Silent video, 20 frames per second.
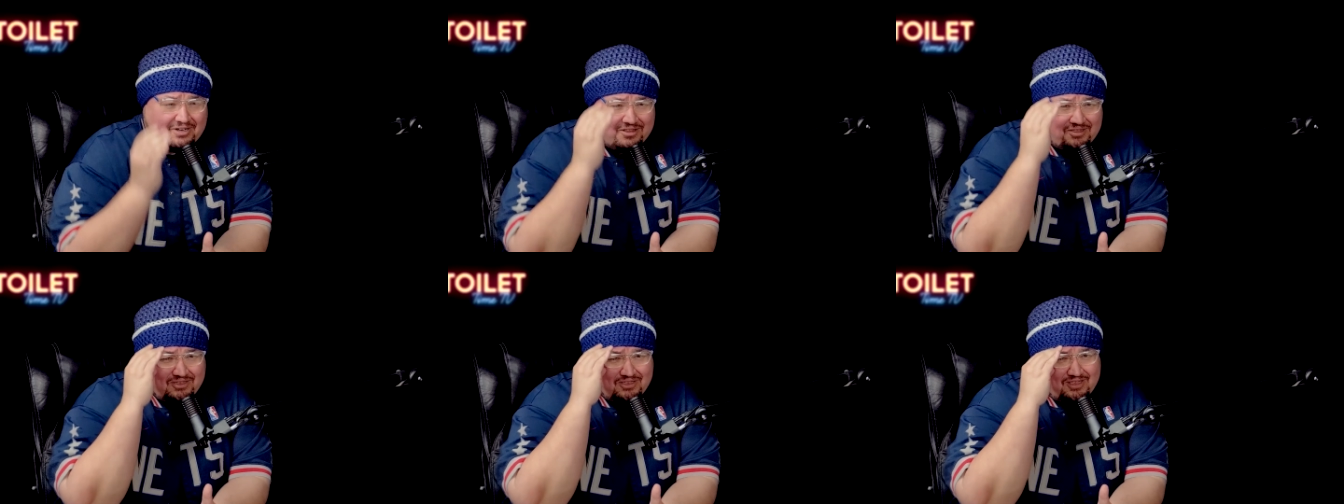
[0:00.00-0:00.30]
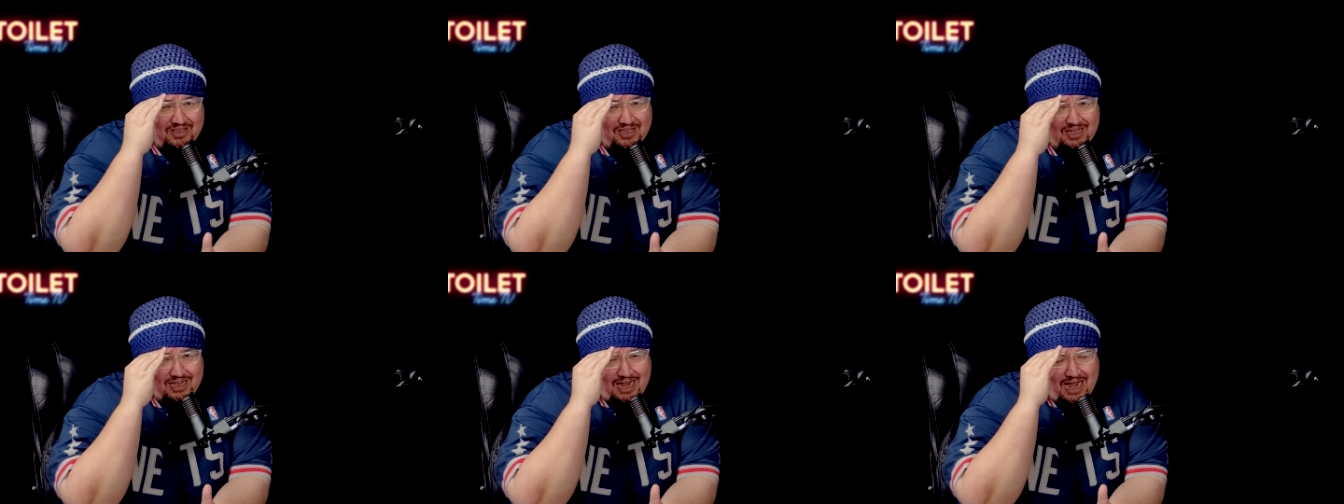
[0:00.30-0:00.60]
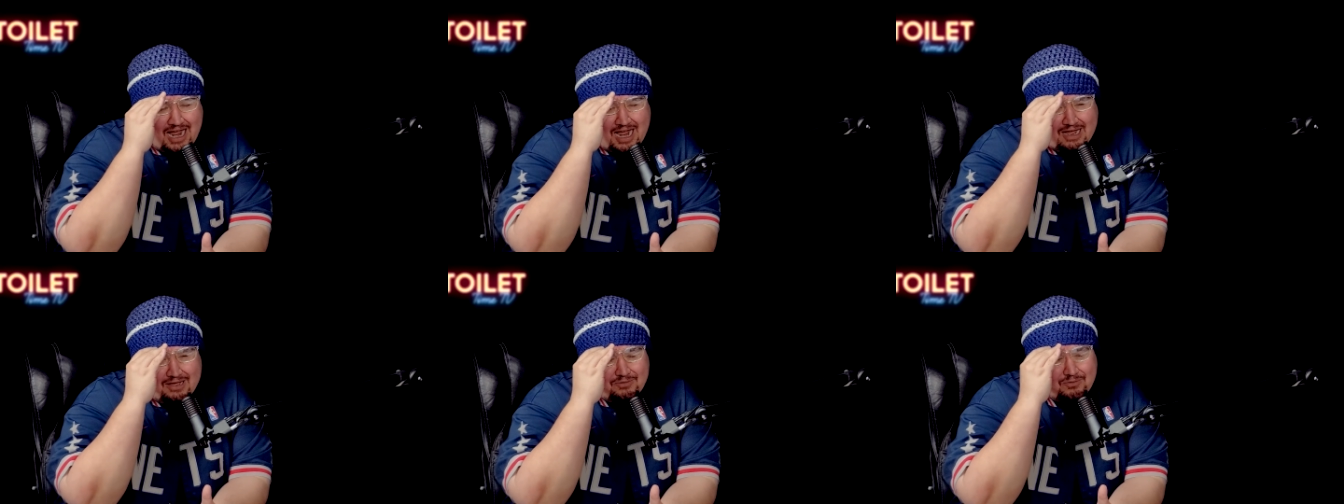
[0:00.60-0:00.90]
One
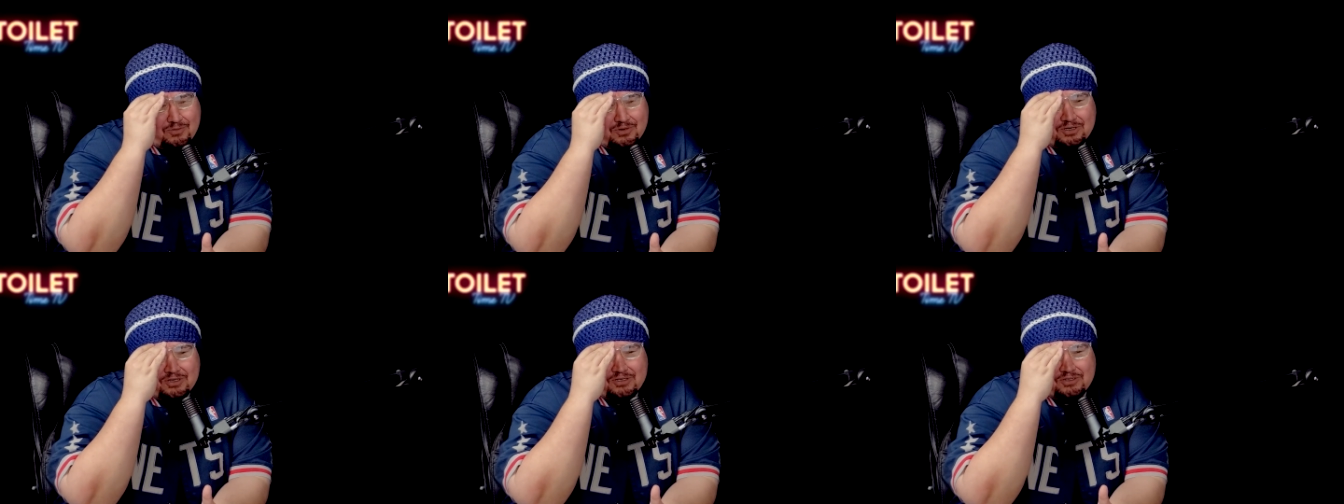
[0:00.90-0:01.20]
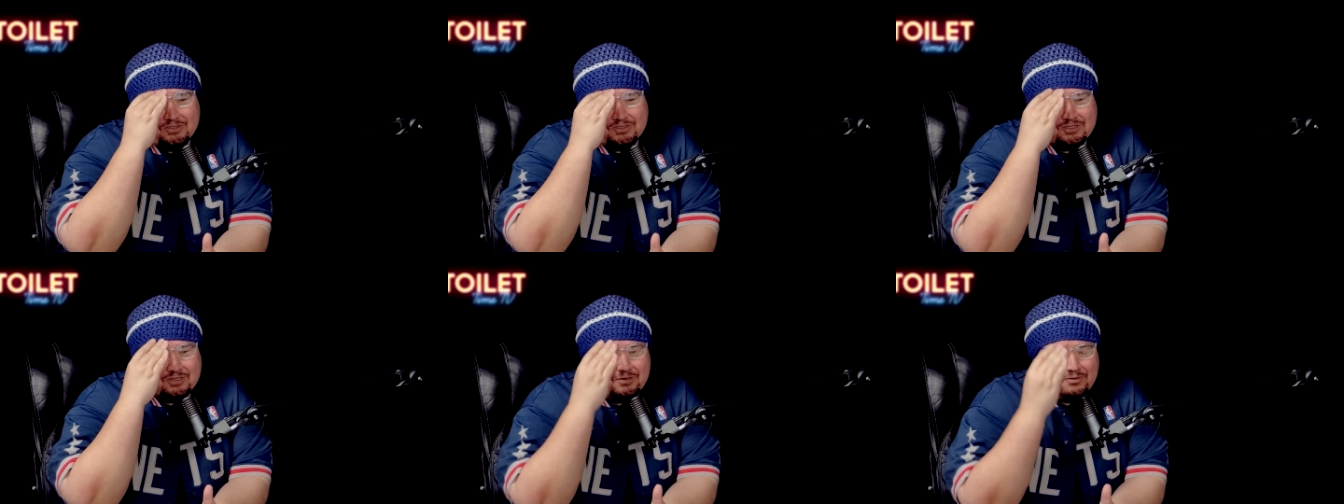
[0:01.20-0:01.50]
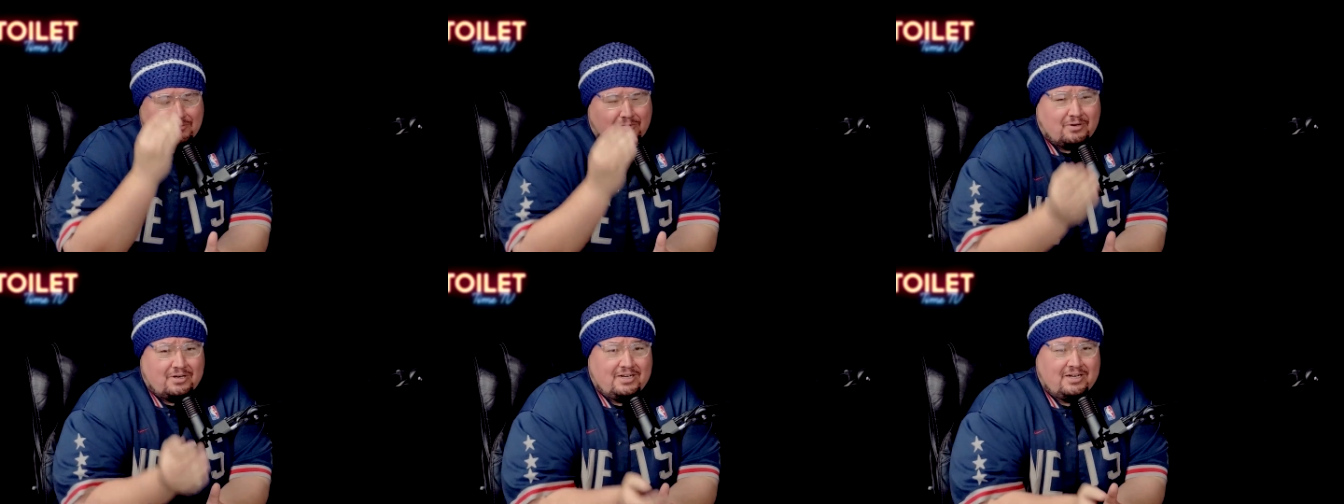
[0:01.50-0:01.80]
thing I was
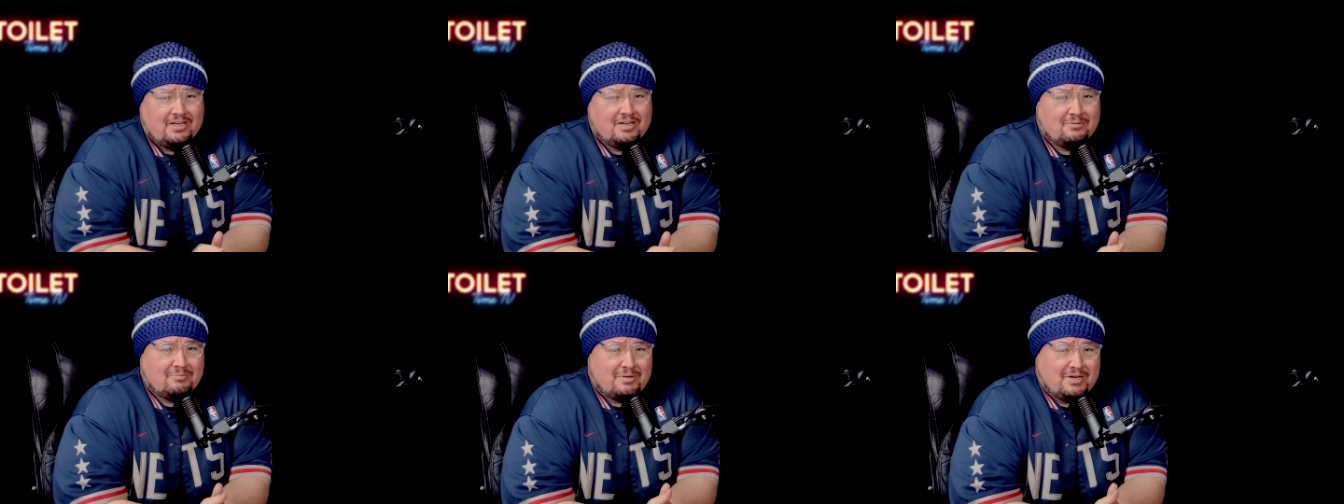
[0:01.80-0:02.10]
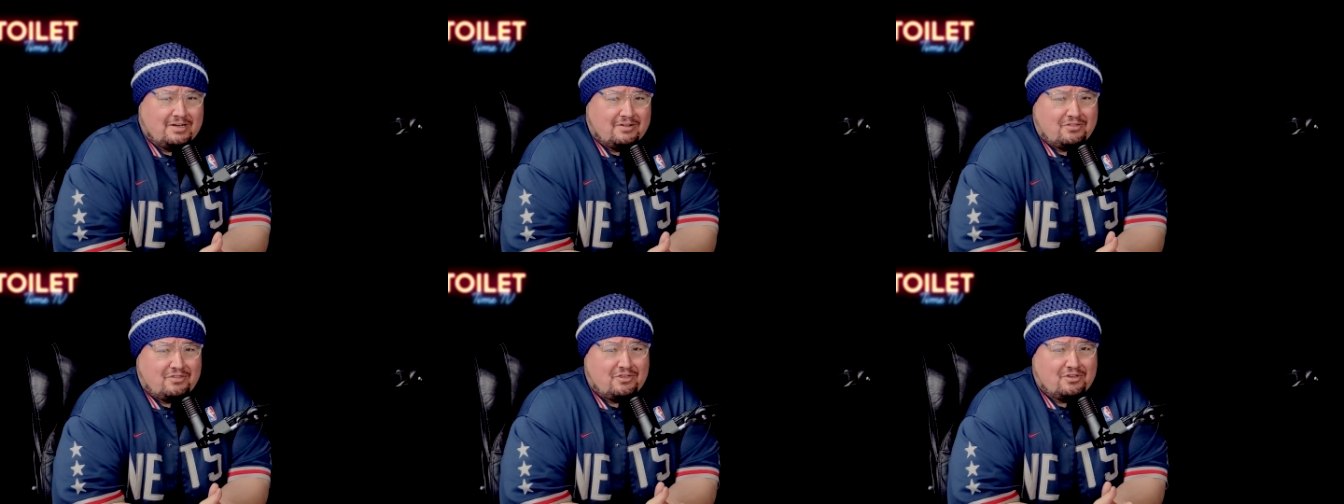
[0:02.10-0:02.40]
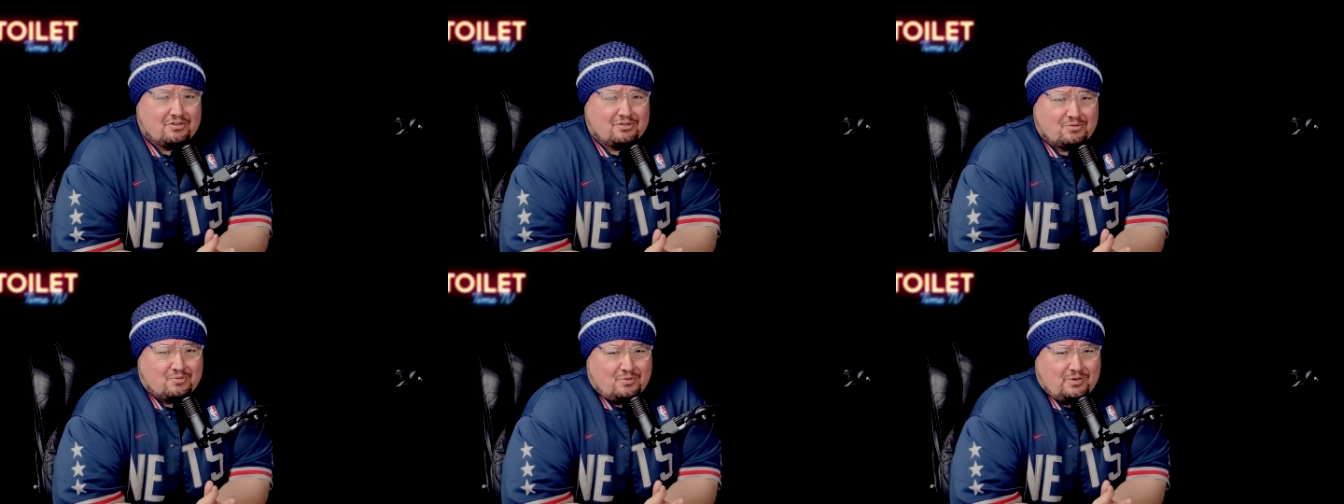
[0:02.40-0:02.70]
reading about
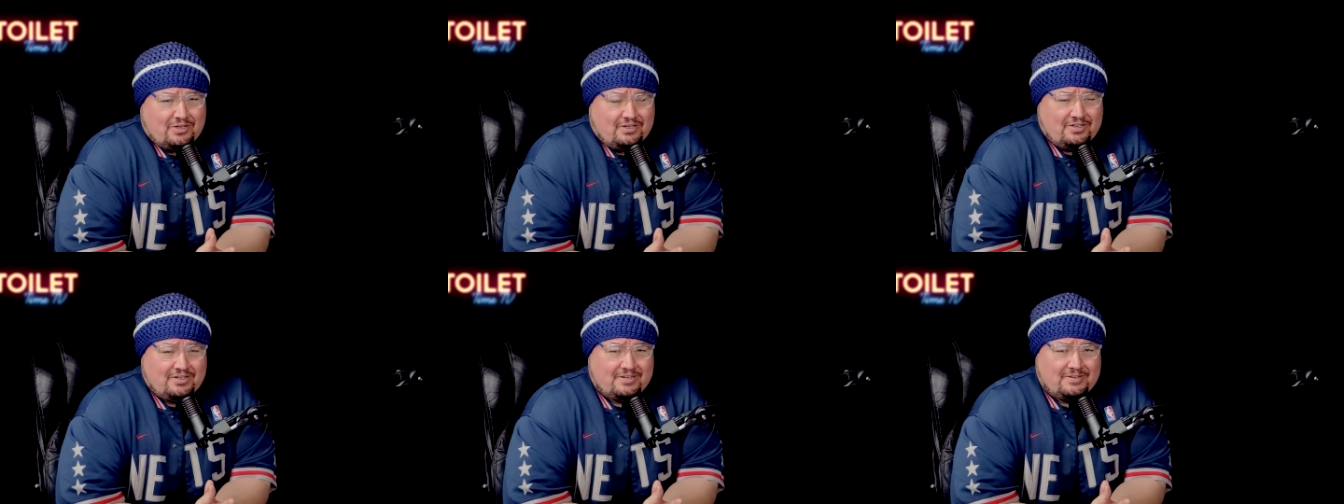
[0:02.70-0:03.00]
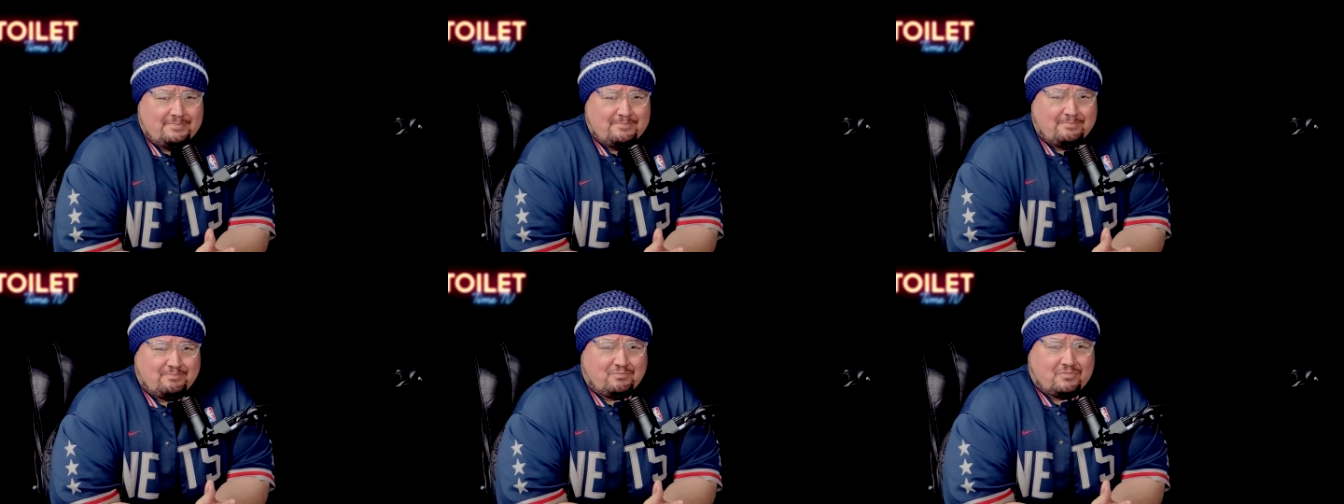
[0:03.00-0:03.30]
this week,